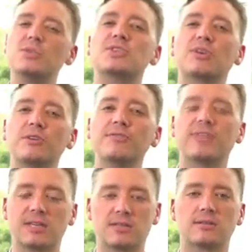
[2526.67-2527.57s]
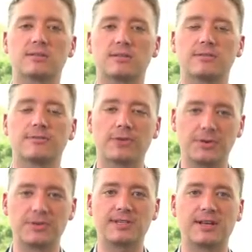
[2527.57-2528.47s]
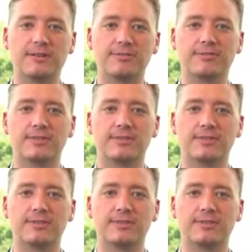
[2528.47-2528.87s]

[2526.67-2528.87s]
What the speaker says: deserve this for yourself.